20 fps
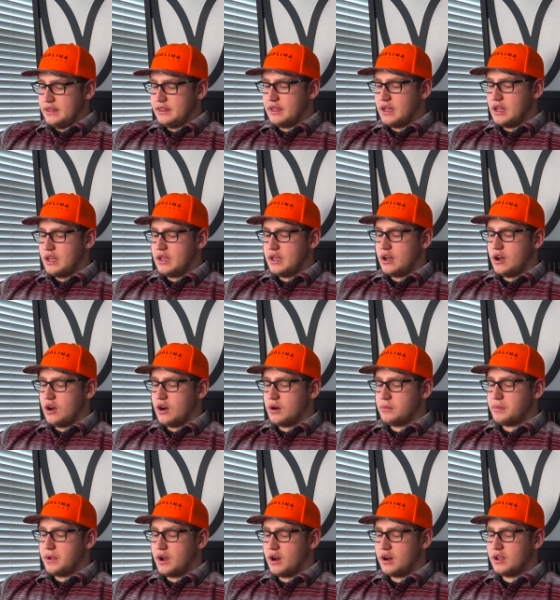They
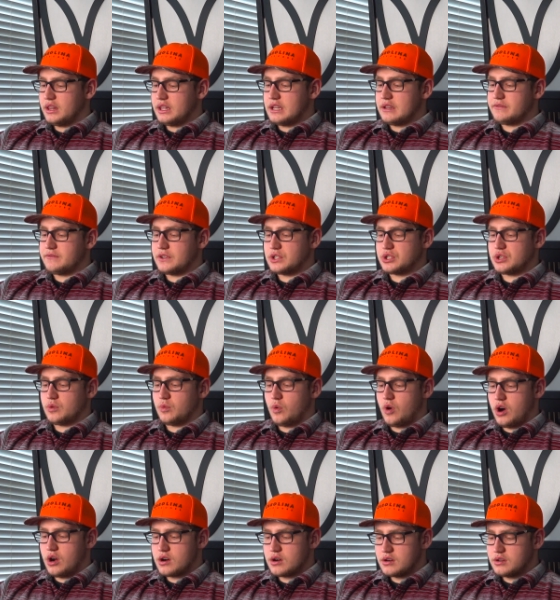are apparently efficient
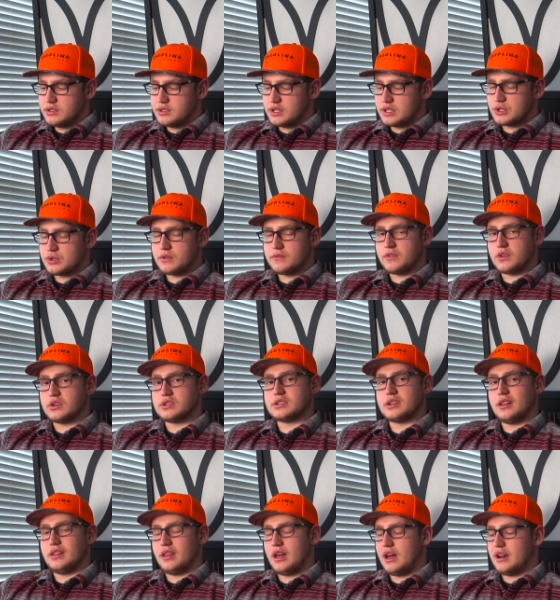walkers and
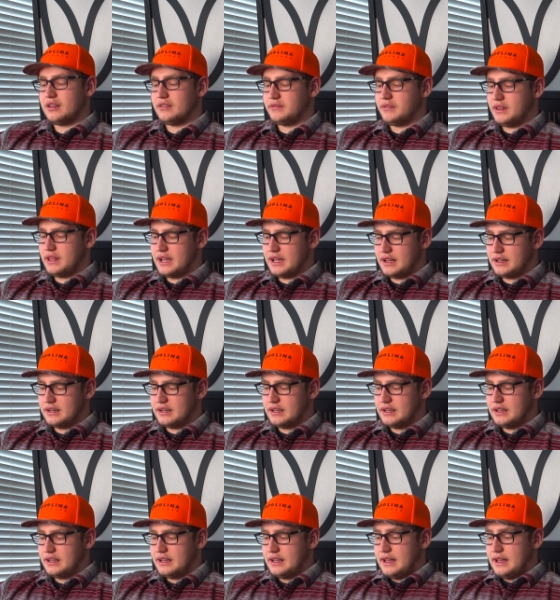traverse a lot of land.